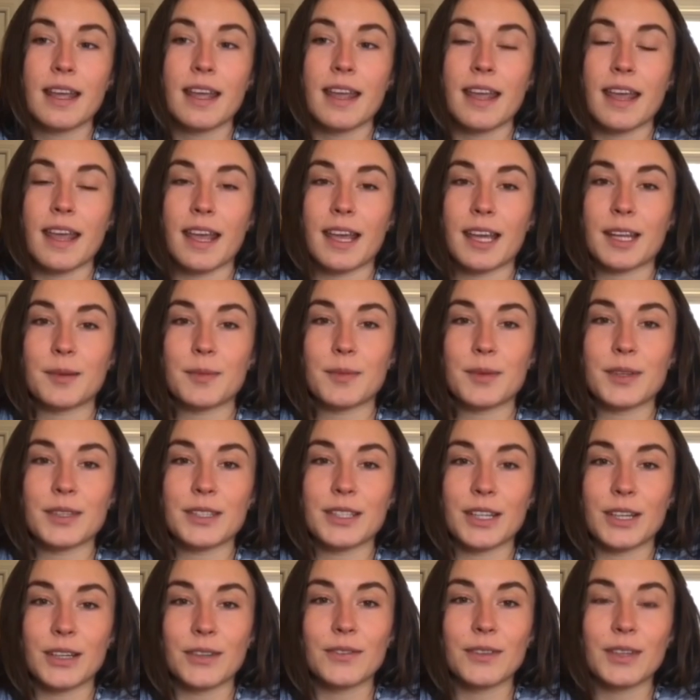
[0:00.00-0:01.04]
animals
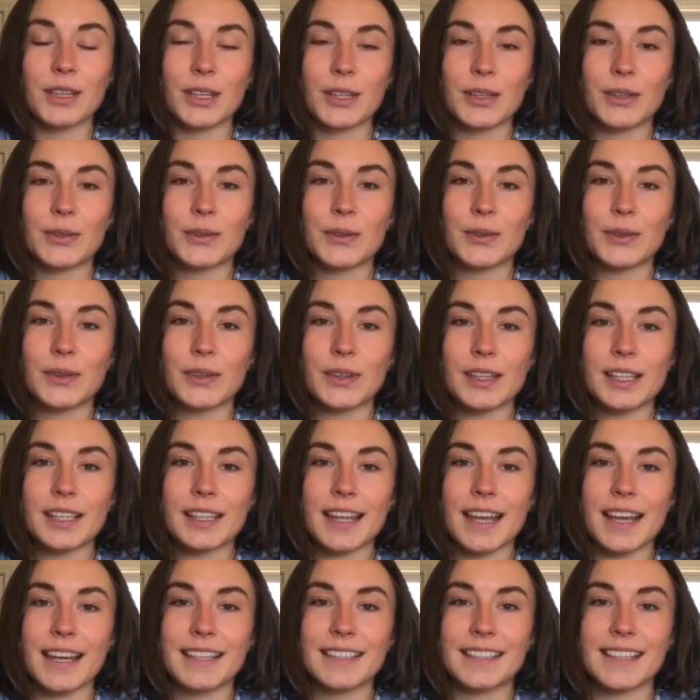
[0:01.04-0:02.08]
that are really cool,
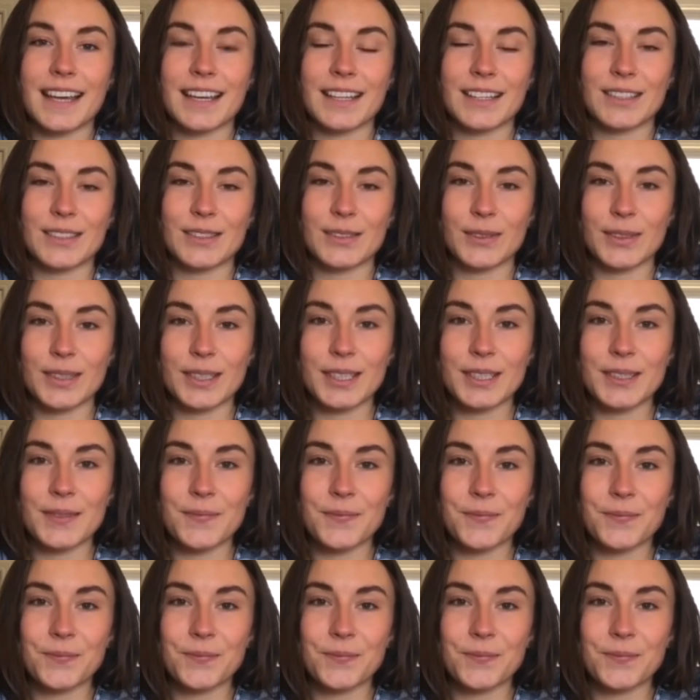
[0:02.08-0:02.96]
like dinosaurs.